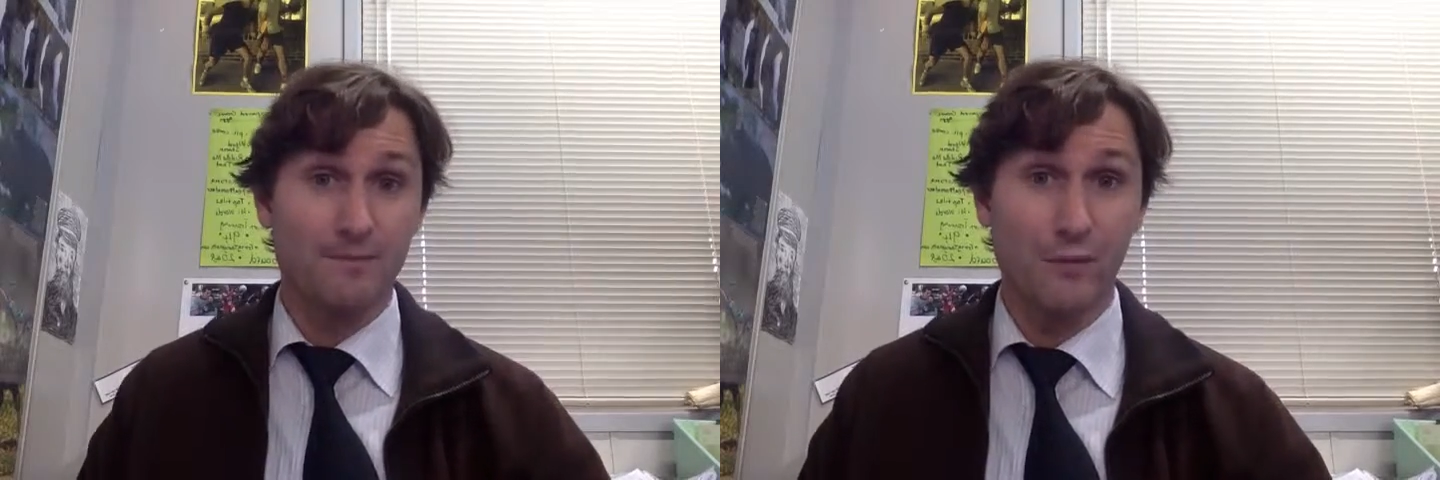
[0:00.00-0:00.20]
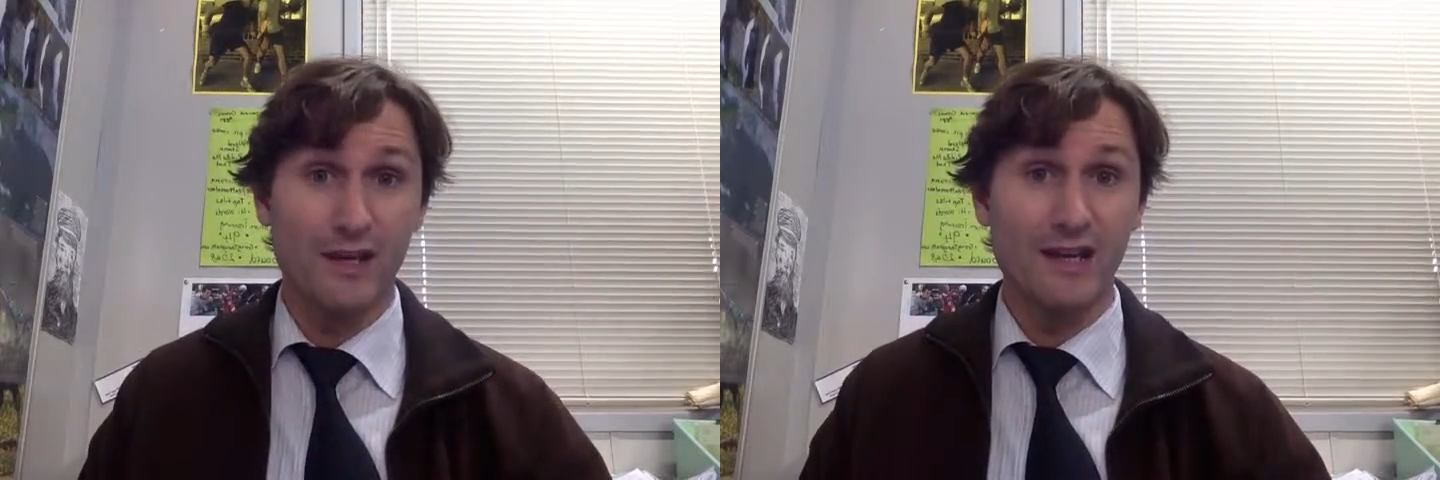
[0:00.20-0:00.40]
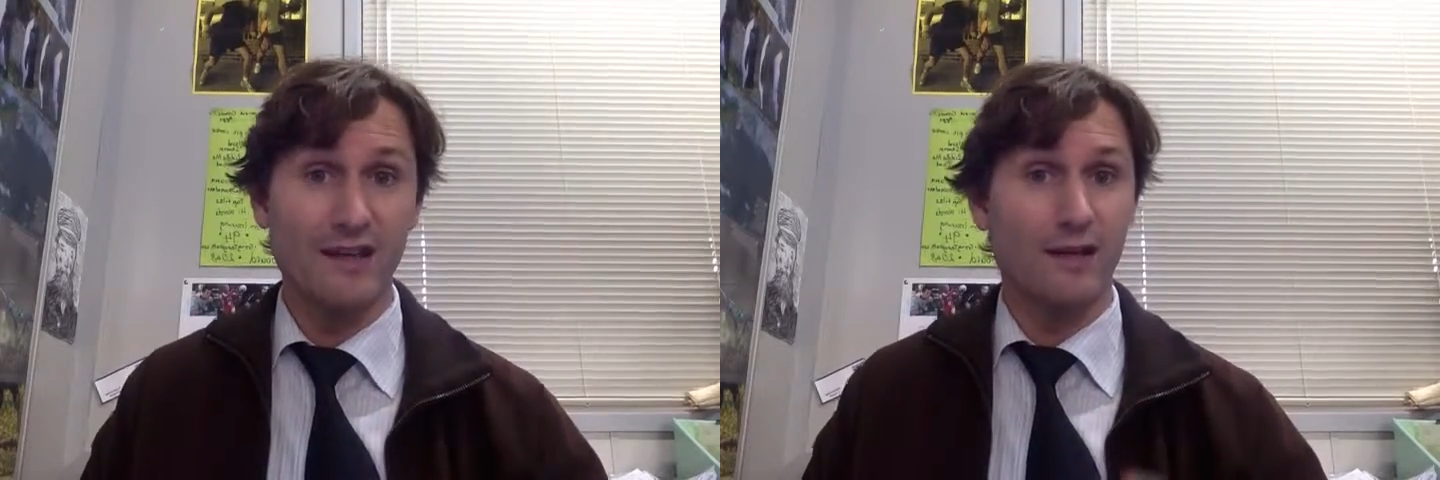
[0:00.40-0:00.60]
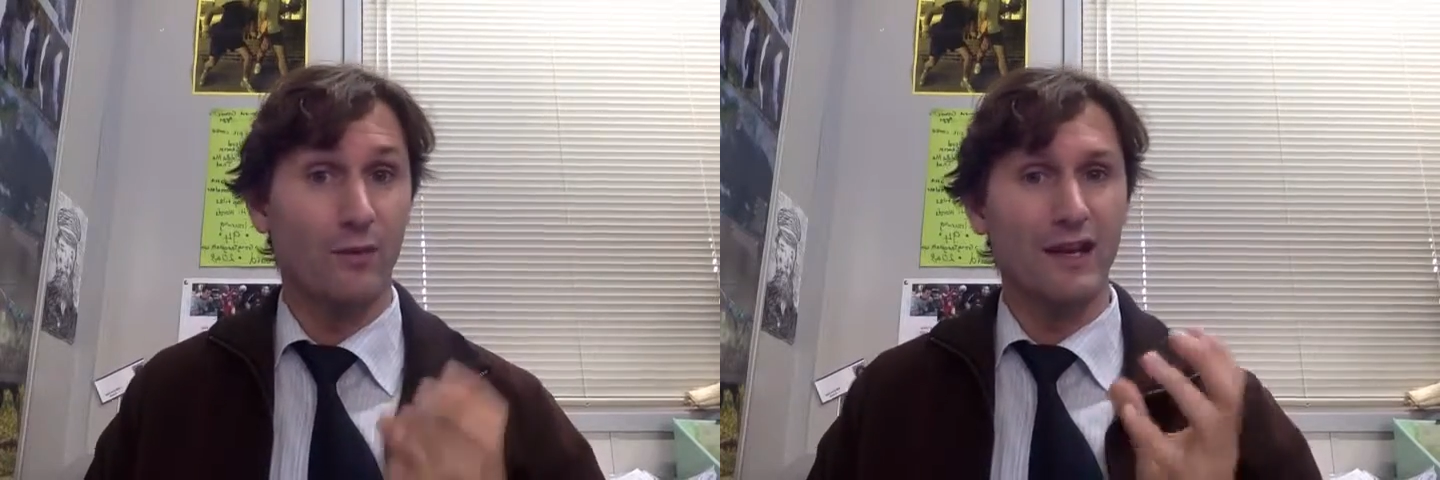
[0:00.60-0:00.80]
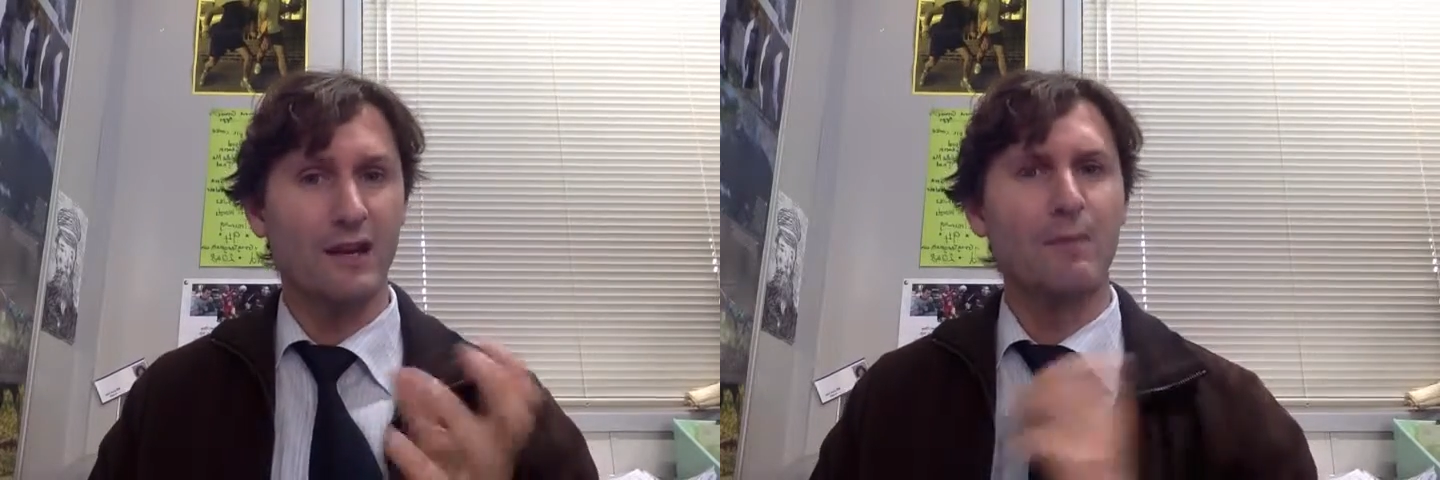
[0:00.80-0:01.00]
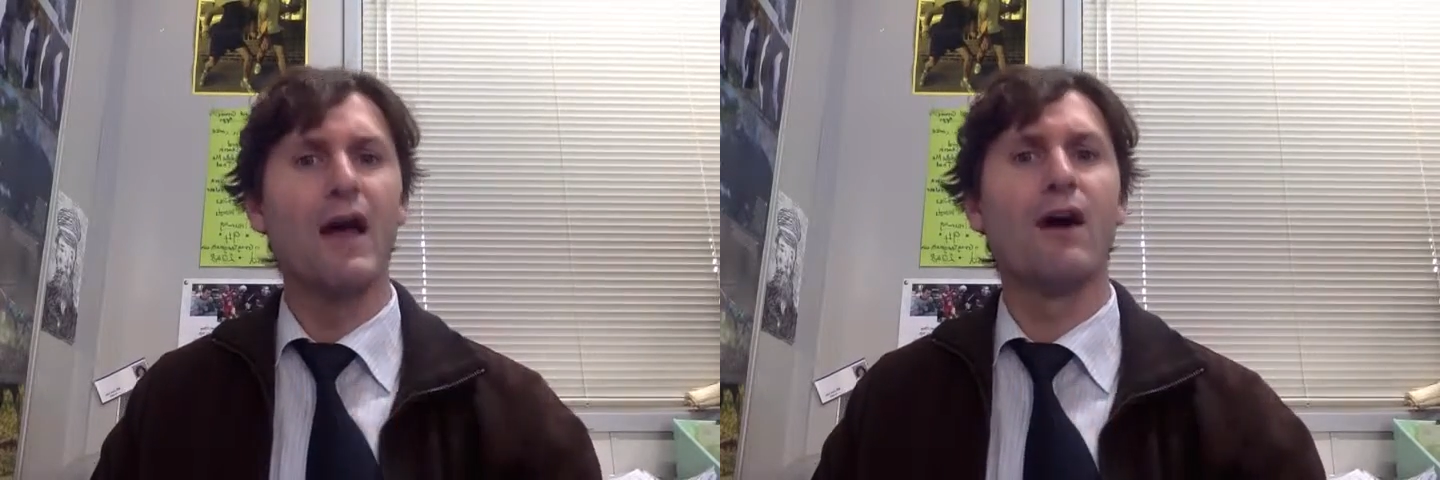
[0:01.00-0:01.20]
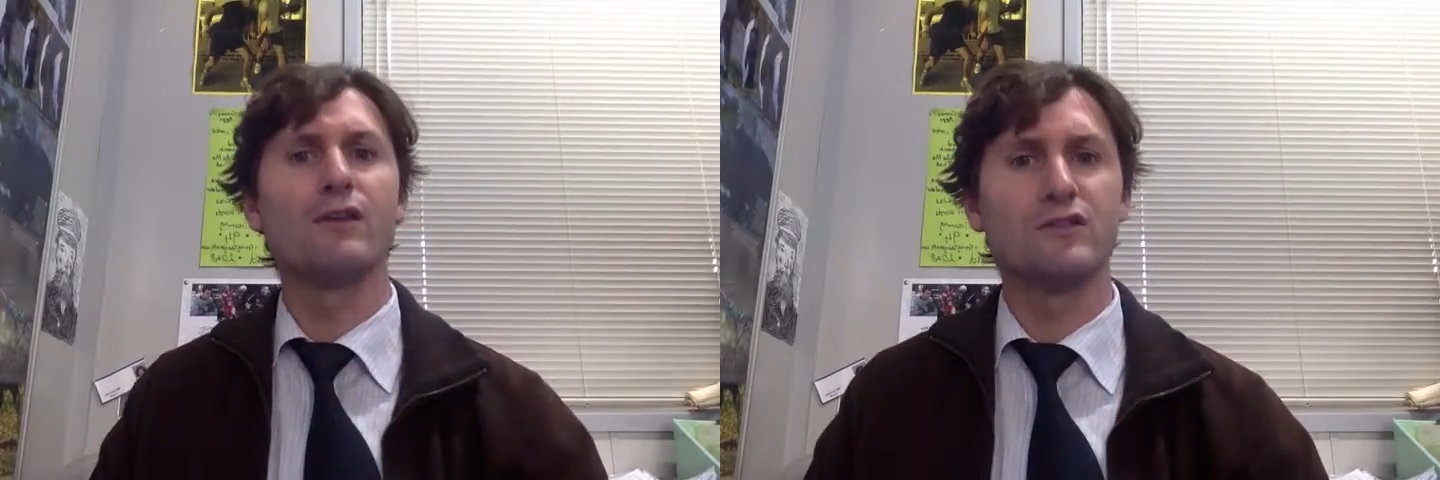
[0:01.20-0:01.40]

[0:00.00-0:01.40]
We need a power